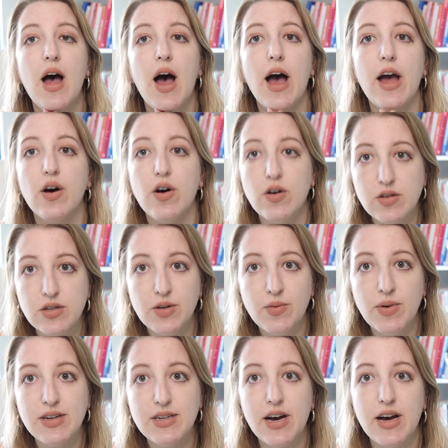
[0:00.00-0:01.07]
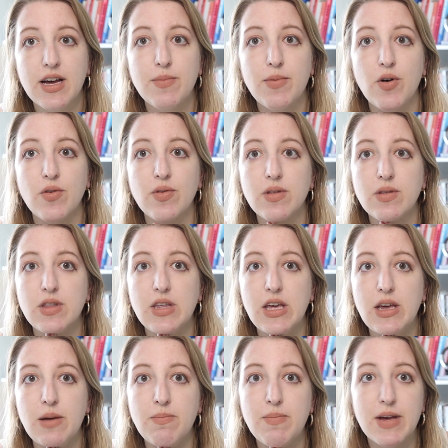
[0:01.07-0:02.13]
I also want to talk about
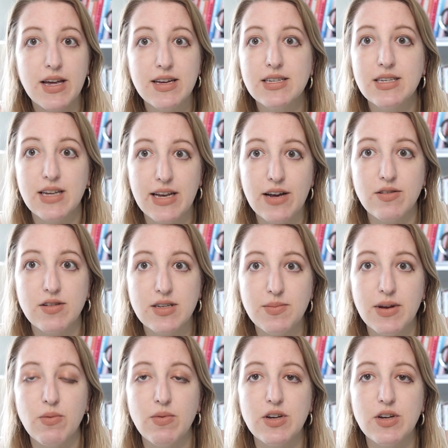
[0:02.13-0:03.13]
the biggest announcement,